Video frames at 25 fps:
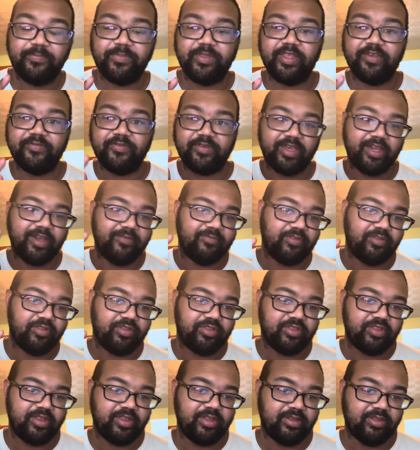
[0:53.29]
If you haven't
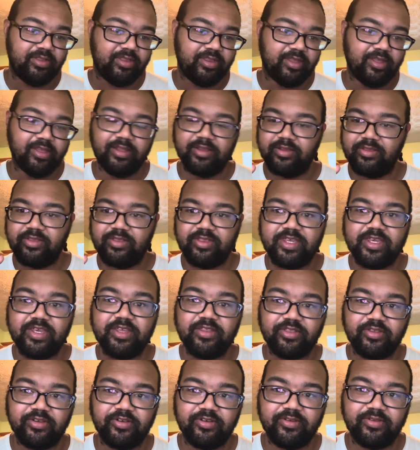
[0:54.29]
seen the
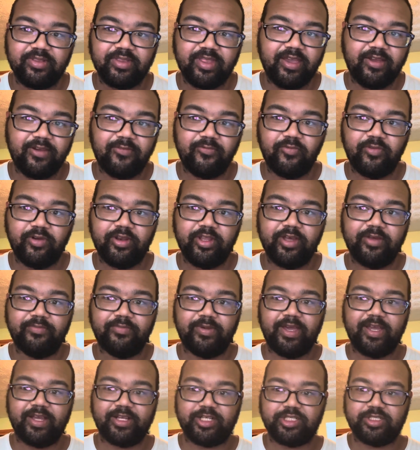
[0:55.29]
teaser that went up
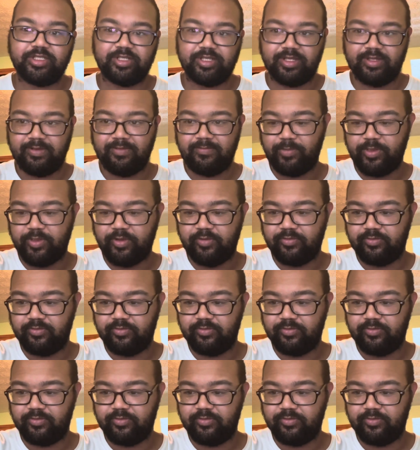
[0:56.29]
actually,